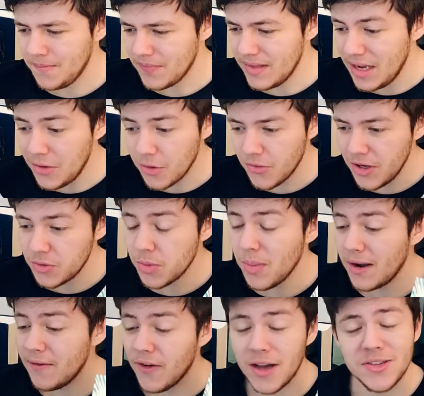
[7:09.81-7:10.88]
Neither of these were
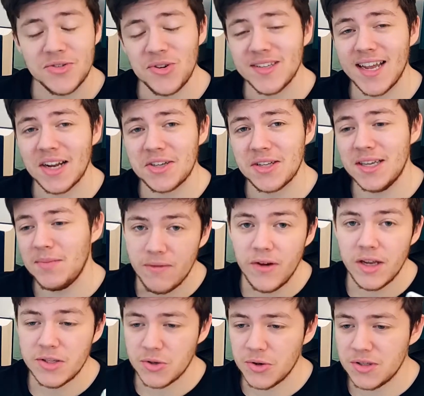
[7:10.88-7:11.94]
my first choice, actually. My
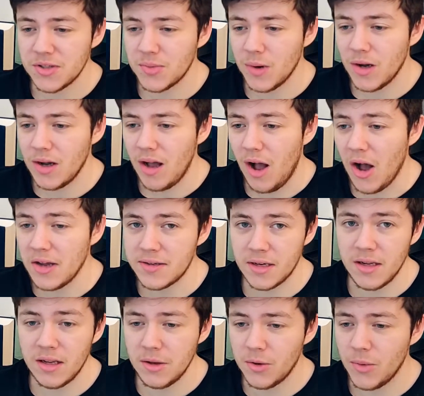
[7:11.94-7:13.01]
first choices were
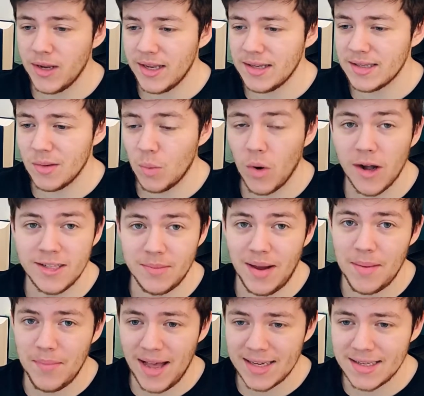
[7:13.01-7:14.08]
Ursula Le Guin's Words of My
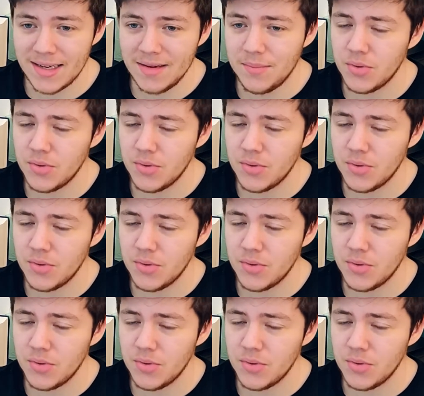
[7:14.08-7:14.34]
Matter,